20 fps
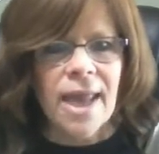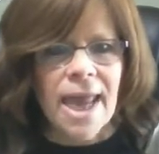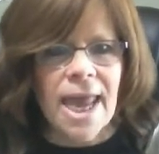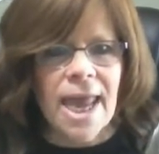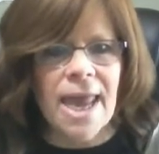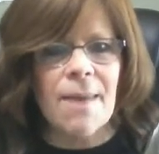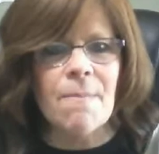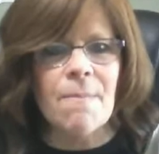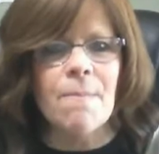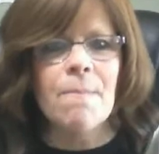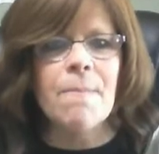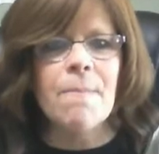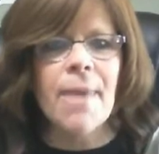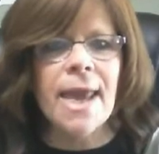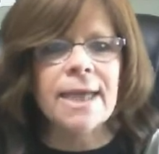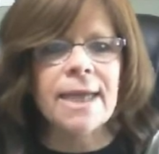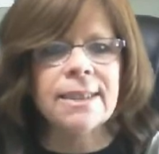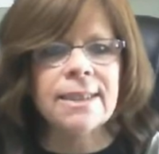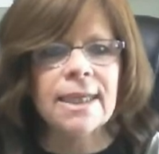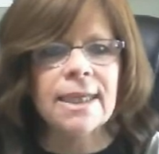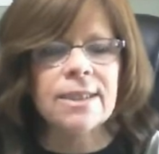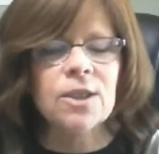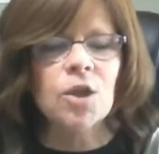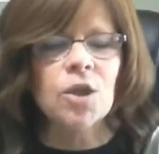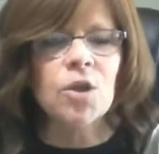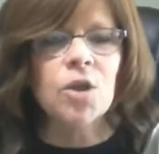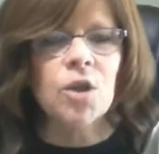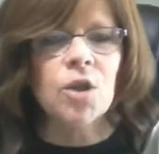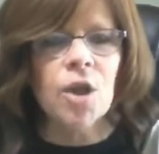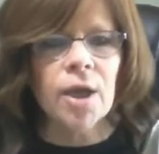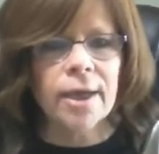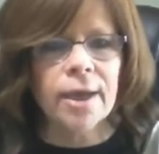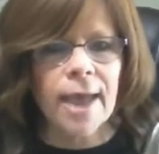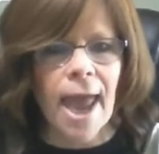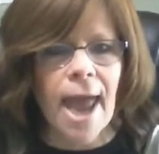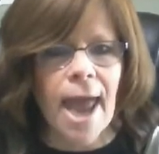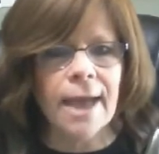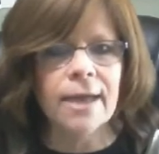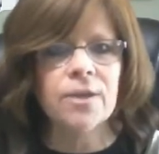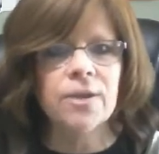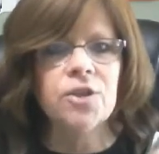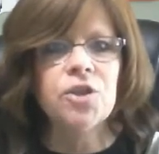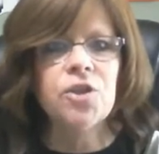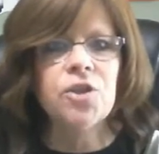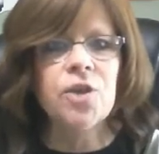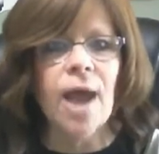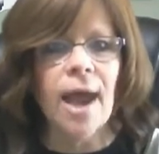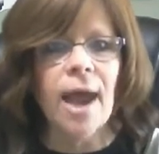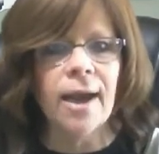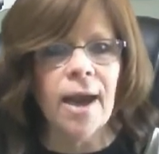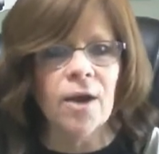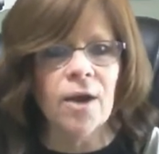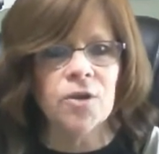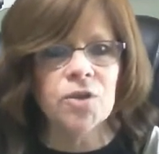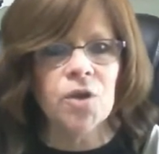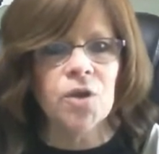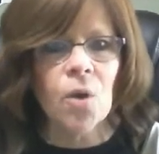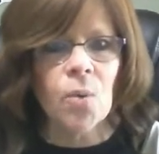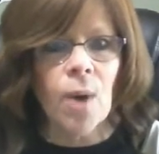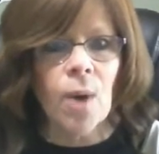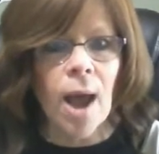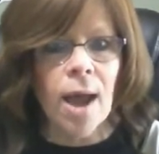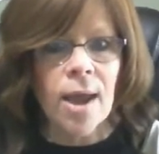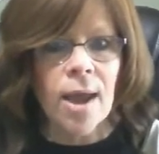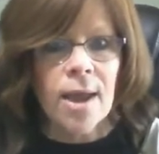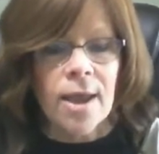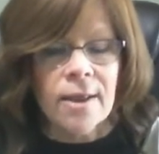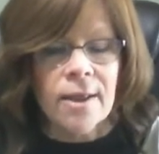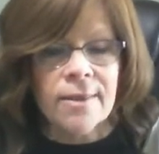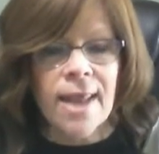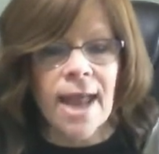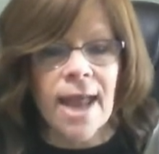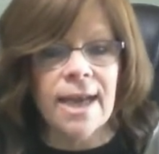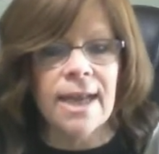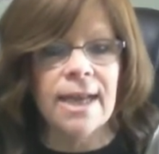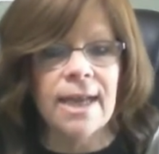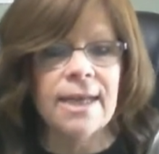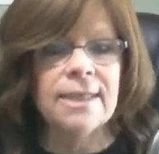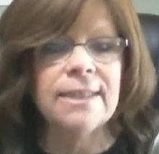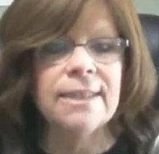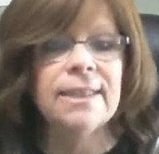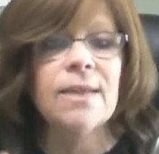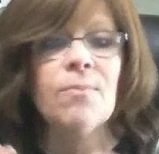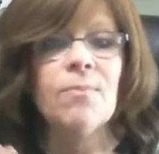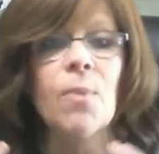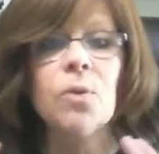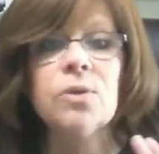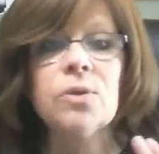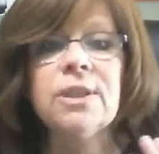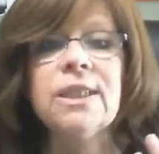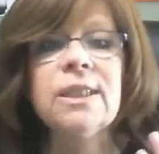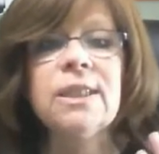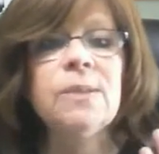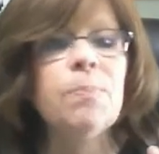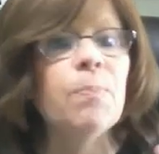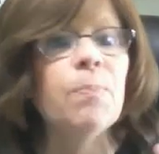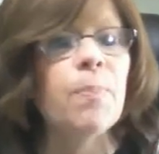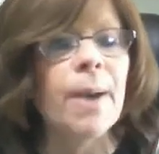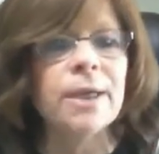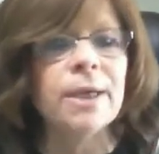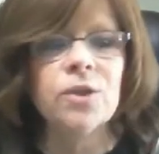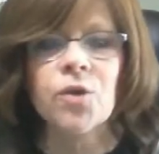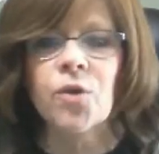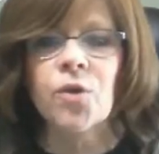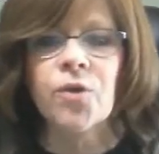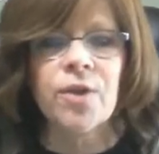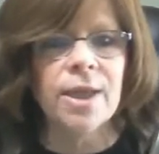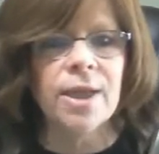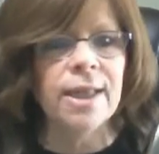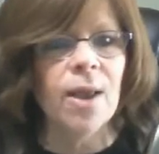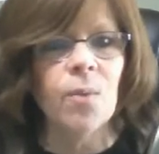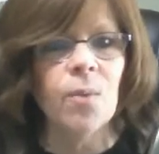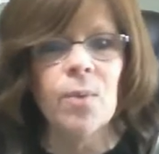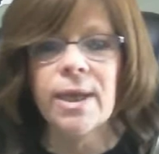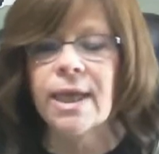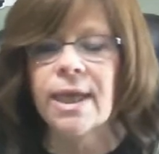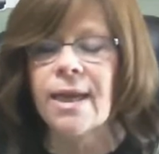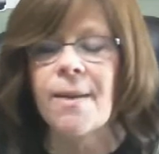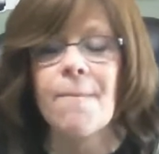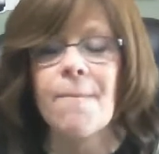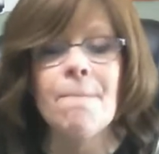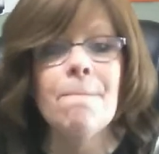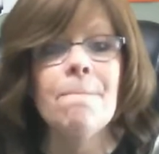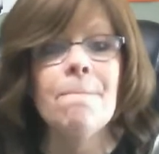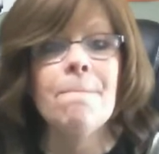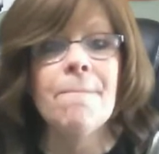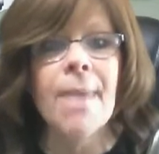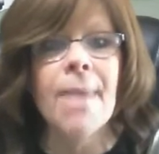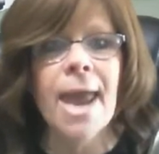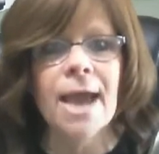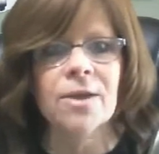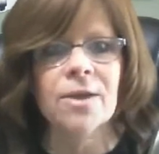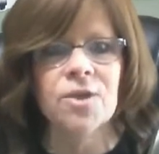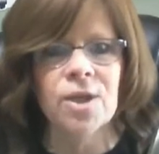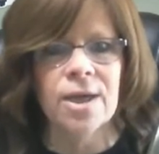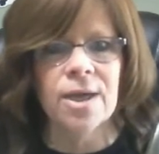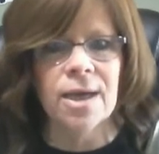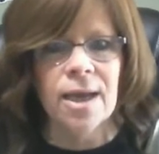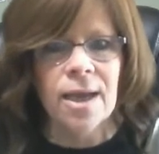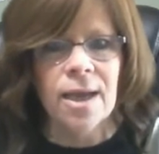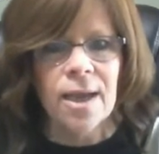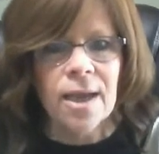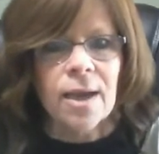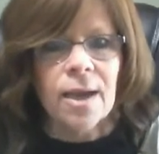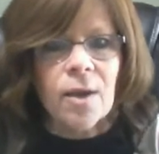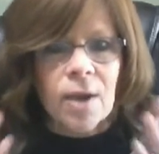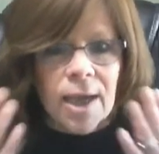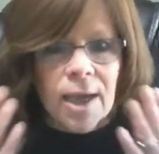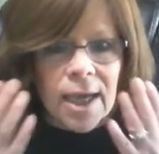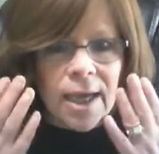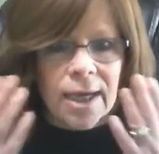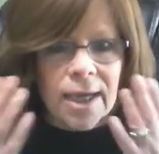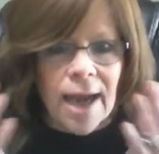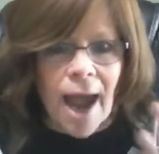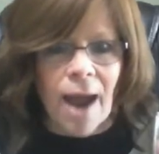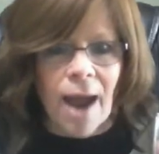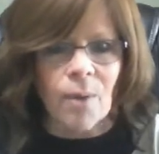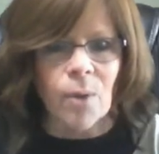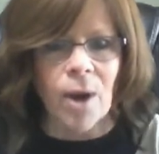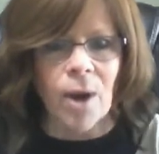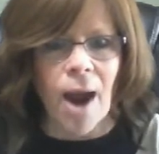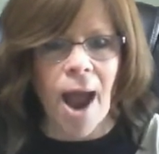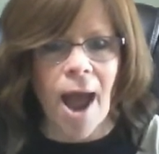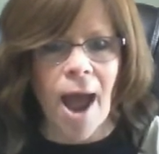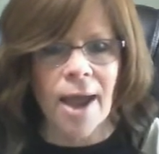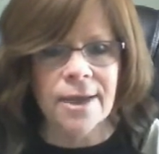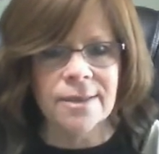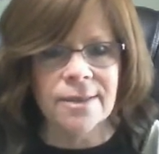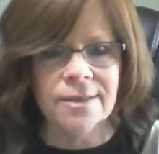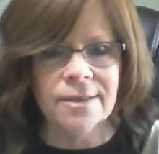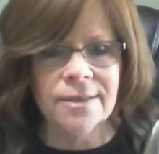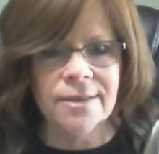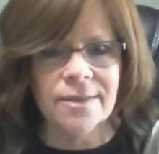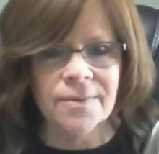It makes us look at our Torah that it is the most special thing that we can imagine in our eyes.